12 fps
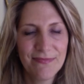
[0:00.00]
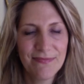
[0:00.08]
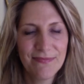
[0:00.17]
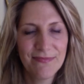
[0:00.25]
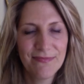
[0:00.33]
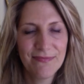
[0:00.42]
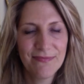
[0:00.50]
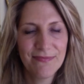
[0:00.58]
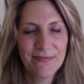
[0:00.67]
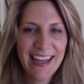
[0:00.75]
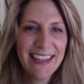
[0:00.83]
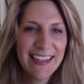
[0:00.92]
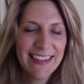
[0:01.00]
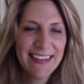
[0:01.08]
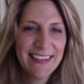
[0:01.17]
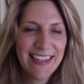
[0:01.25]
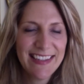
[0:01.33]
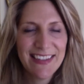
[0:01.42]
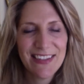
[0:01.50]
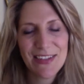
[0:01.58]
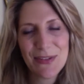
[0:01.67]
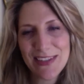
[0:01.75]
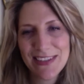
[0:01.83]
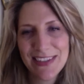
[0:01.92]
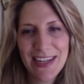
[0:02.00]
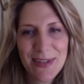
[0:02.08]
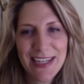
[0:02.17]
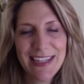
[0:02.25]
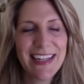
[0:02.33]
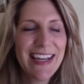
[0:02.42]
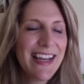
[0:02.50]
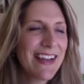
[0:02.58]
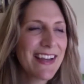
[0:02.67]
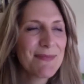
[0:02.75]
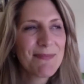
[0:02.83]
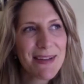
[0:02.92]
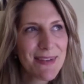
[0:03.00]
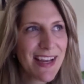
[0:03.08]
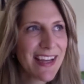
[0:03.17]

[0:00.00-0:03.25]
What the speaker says: Sure, yeah. That's a good question. I mean, in my